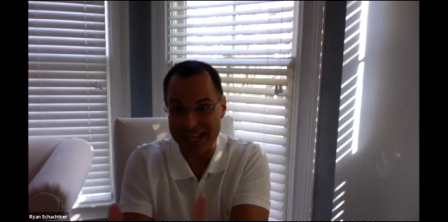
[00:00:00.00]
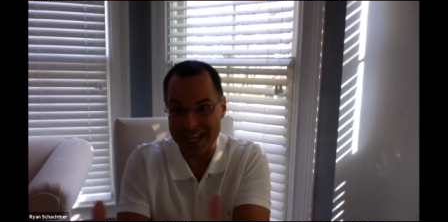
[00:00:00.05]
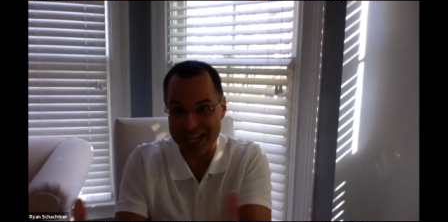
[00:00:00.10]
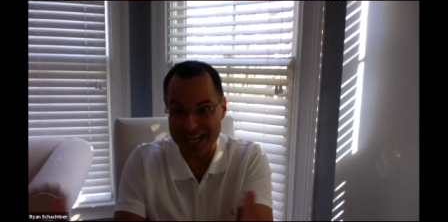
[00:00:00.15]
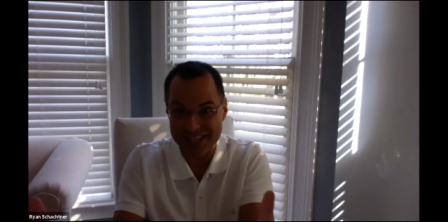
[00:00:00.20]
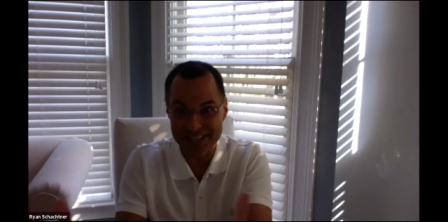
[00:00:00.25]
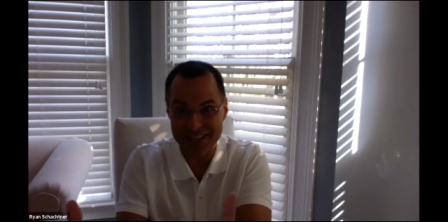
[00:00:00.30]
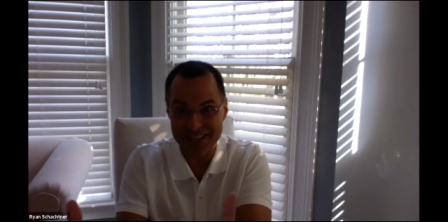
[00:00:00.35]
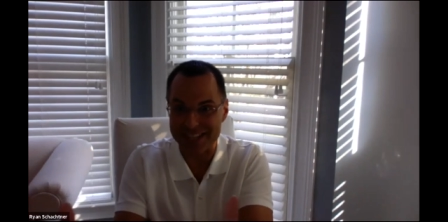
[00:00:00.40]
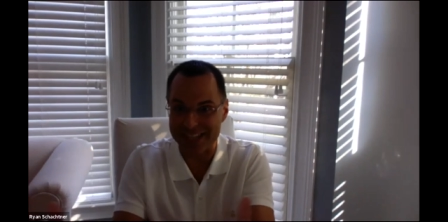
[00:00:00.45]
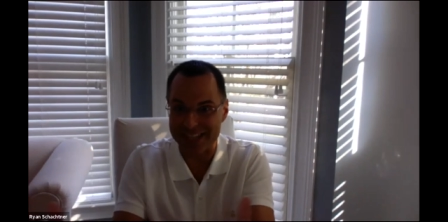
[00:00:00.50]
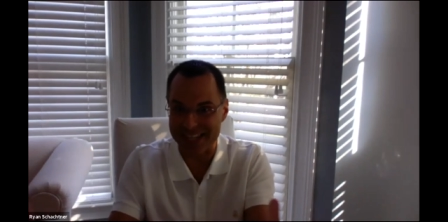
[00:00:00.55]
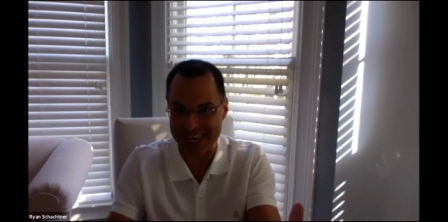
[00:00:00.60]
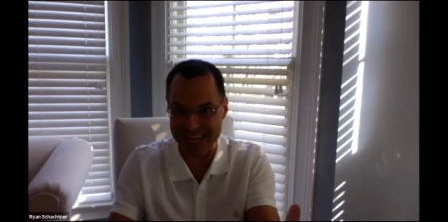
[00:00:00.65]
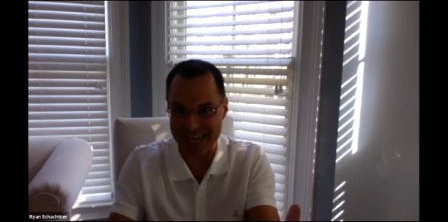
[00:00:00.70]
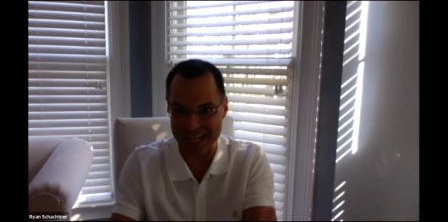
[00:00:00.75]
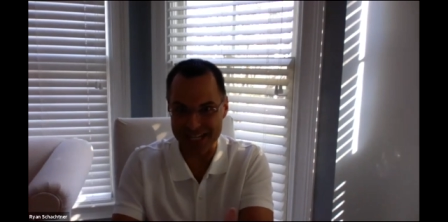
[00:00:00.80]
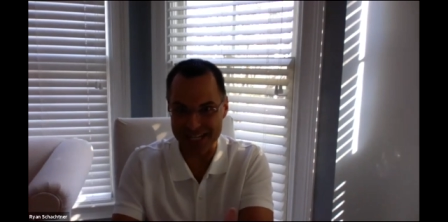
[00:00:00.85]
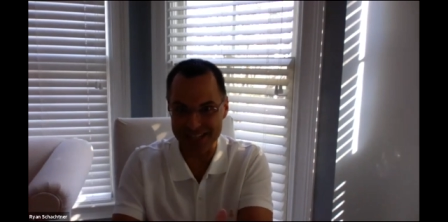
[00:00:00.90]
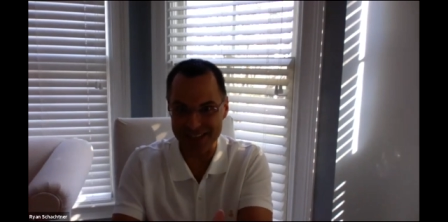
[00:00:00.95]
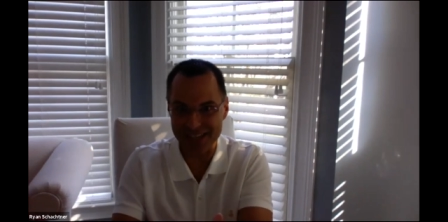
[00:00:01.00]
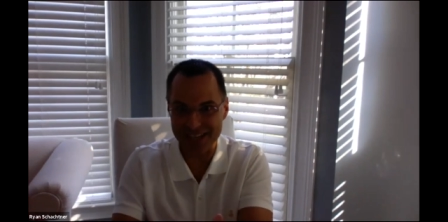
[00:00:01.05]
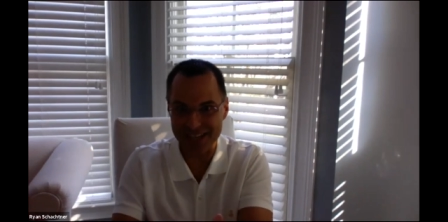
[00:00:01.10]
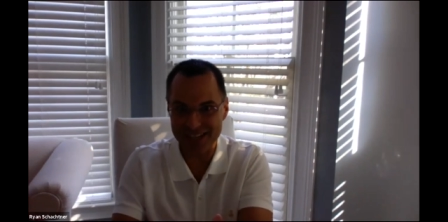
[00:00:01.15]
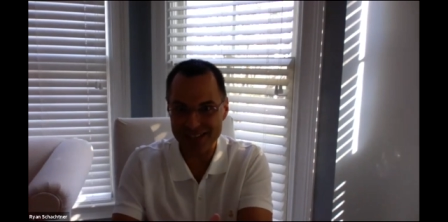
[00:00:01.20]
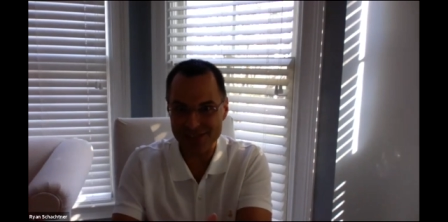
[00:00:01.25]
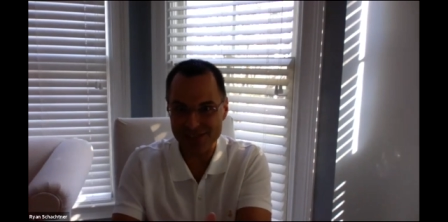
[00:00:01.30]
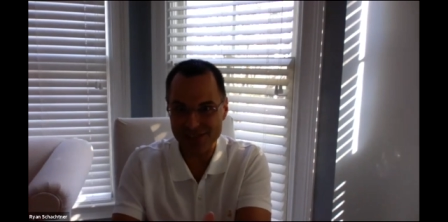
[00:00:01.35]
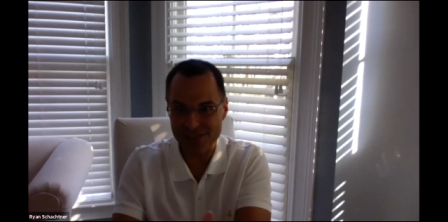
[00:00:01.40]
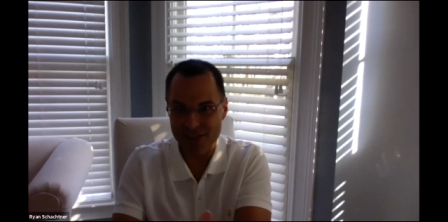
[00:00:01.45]
isn't getting
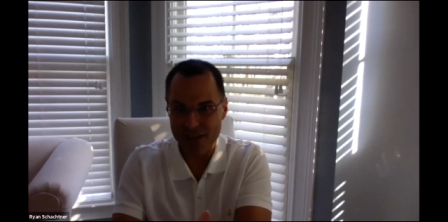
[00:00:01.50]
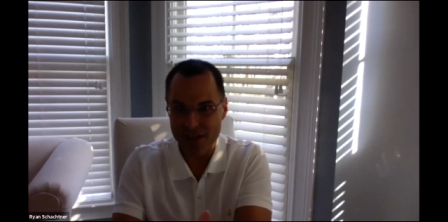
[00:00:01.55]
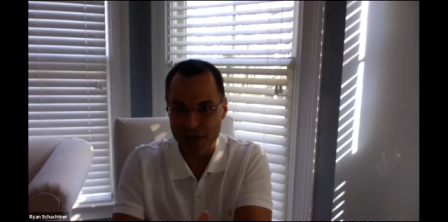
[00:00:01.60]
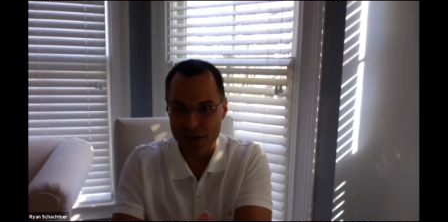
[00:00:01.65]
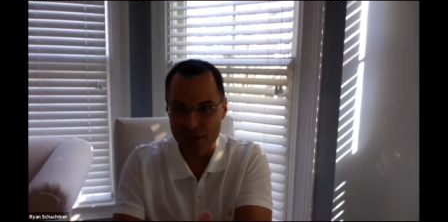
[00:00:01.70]
this,